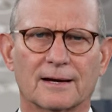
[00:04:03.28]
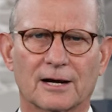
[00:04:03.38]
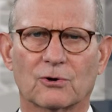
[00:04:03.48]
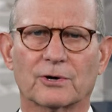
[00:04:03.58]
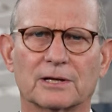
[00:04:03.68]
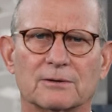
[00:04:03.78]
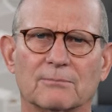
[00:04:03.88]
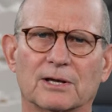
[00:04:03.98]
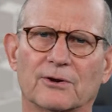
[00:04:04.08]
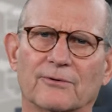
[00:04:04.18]
According to
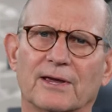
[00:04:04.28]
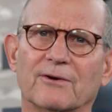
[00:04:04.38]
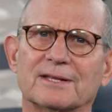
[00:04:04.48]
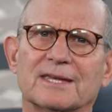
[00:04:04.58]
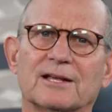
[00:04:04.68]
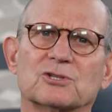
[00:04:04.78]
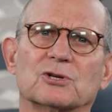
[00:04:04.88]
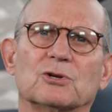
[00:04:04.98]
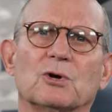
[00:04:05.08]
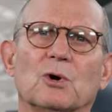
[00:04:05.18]
Miller, their
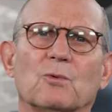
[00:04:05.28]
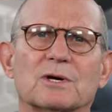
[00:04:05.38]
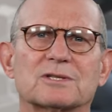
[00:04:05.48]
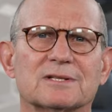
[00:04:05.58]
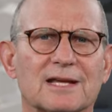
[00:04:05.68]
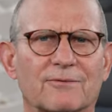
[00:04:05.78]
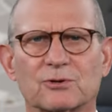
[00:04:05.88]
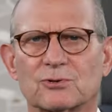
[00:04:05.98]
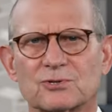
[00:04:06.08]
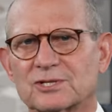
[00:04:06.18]
intention was
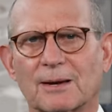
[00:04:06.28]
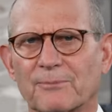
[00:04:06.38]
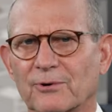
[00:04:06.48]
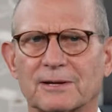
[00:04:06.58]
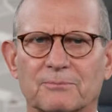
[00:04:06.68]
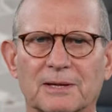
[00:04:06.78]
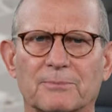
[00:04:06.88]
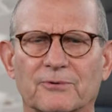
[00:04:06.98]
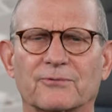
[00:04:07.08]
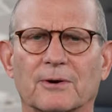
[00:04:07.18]
never to separate
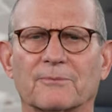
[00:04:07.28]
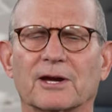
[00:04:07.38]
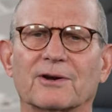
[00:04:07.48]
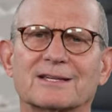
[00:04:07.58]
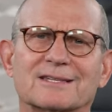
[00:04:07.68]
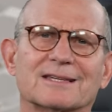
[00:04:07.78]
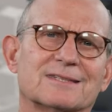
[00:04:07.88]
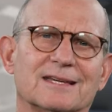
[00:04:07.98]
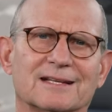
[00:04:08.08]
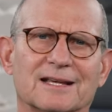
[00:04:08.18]
people from their
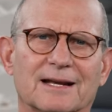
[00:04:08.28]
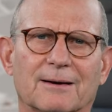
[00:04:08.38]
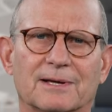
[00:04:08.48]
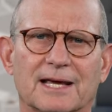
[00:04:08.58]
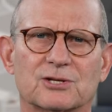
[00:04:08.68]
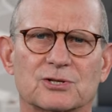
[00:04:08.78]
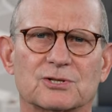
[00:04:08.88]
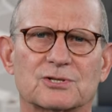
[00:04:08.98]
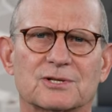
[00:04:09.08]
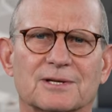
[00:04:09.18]
existing
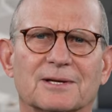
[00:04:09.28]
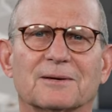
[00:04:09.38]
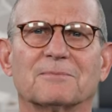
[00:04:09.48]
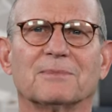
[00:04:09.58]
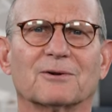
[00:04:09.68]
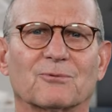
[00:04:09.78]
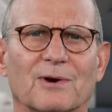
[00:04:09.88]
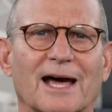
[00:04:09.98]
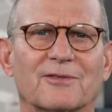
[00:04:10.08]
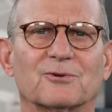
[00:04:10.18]
denominations, but
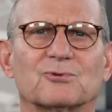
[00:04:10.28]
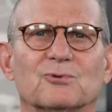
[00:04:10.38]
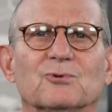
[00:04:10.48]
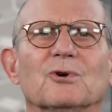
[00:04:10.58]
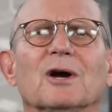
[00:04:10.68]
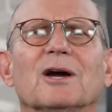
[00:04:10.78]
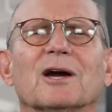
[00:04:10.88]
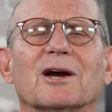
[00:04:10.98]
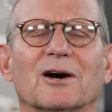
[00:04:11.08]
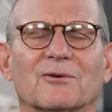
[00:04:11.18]
rather to
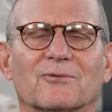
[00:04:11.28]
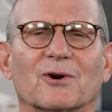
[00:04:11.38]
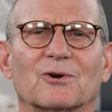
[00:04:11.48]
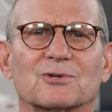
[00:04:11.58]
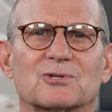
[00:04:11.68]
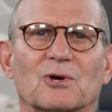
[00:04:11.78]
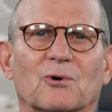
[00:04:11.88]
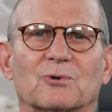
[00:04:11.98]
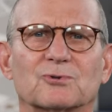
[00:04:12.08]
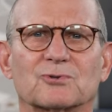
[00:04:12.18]
convert
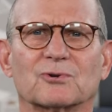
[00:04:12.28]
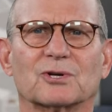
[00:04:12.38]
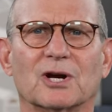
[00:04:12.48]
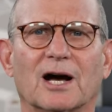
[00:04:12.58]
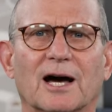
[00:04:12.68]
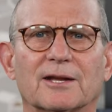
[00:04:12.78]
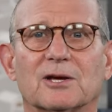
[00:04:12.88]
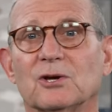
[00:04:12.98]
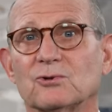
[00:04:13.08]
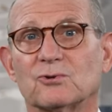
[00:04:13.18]
souls to God,
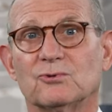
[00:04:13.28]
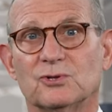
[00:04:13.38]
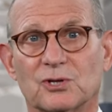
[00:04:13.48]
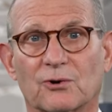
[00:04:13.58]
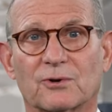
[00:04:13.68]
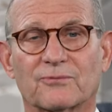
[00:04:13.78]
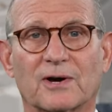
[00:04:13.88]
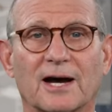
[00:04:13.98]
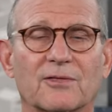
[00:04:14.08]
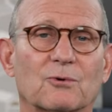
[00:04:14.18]
to
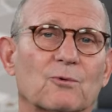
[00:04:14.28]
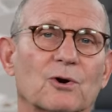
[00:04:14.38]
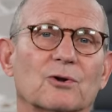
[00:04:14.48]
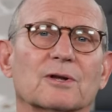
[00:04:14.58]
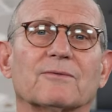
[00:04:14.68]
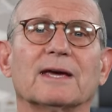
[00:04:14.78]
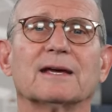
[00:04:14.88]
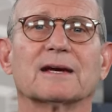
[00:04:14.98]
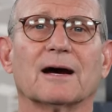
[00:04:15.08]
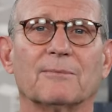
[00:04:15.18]
notify the world of a
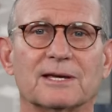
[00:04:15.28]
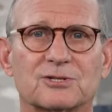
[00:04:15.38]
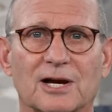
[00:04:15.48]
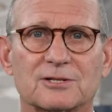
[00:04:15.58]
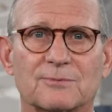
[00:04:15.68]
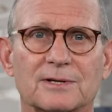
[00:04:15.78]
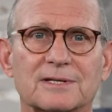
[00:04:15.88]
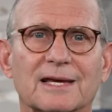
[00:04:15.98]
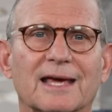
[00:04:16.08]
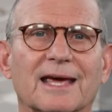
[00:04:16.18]
coming judgment,